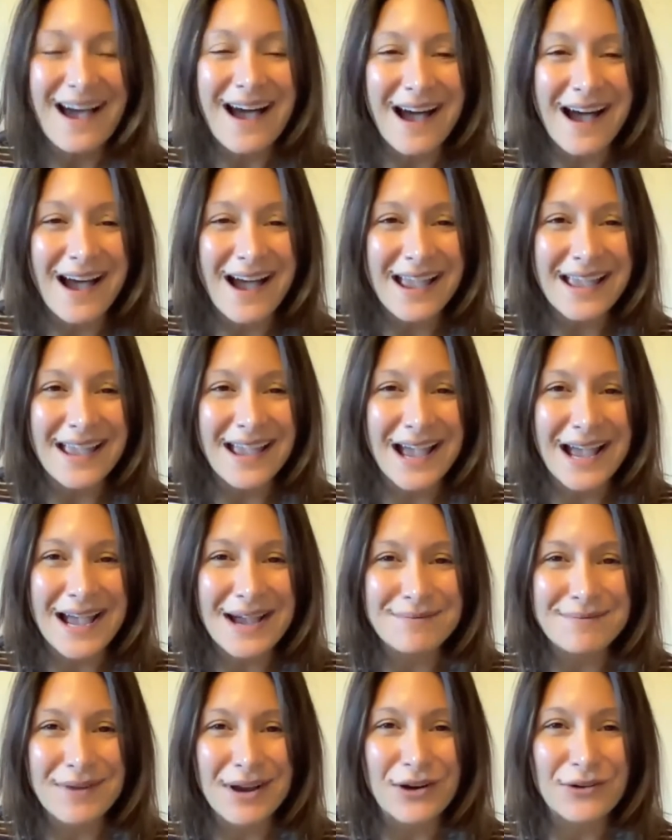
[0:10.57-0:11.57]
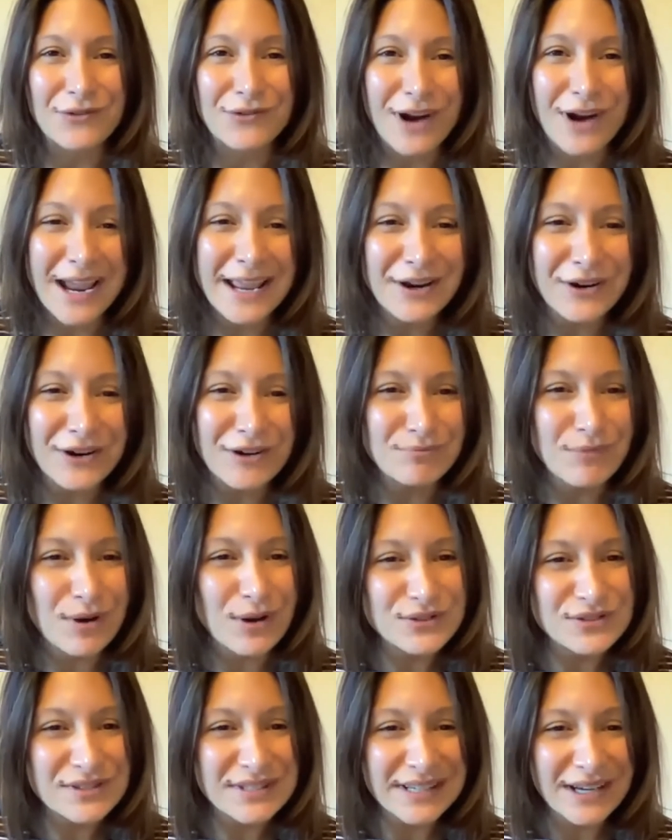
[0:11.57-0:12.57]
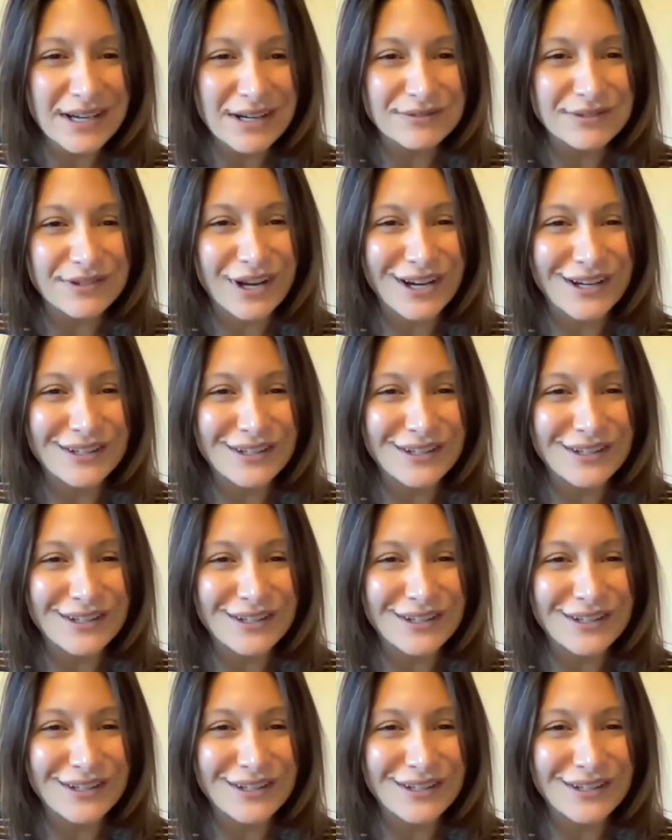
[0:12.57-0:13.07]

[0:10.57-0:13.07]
I am a writer mostly of